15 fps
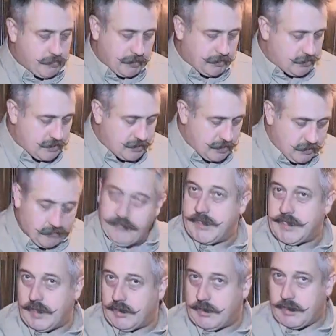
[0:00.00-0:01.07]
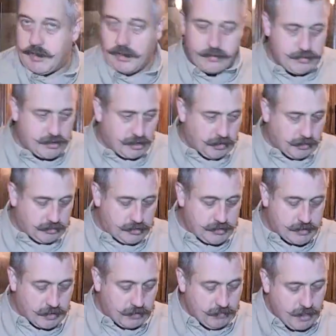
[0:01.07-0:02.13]
but there's no facility to use
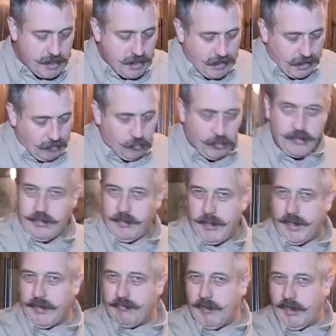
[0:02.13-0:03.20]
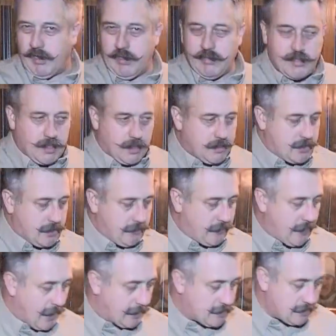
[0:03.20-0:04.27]
chargers, so I wonder about the real utility of
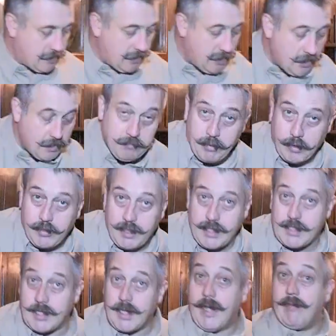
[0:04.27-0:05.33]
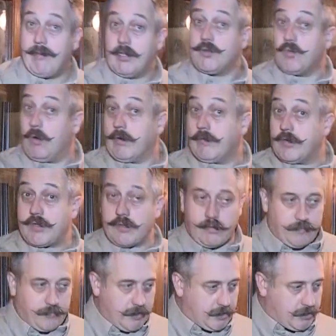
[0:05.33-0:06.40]
that. But it's there, and it's one of the sort
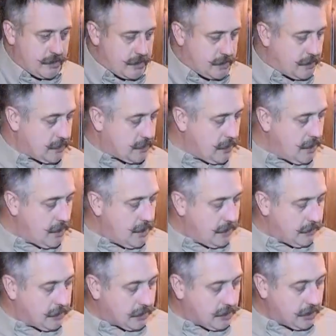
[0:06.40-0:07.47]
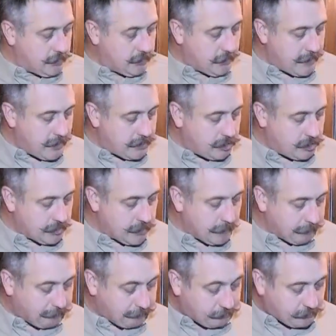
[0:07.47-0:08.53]
of features that Cooper mentioned.
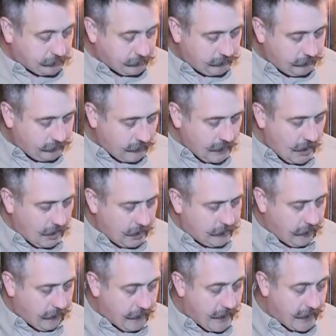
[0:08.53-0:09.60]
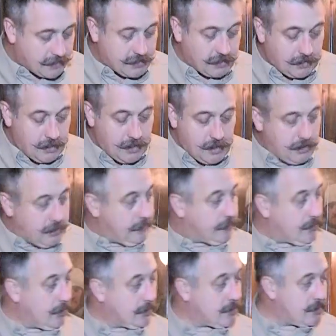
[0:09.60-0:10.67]
Other than that,
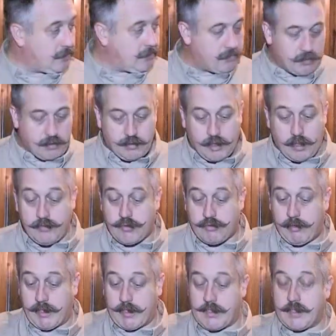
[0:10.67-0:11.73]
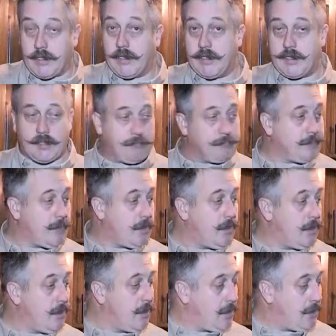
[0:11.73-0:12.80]
you've got ghost ring sight,
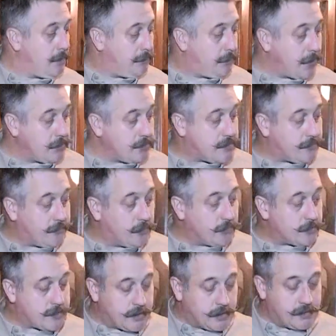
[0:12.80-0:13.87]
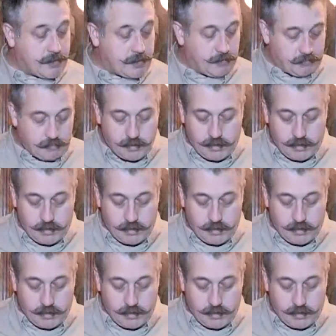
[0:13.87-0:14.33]
post foresight.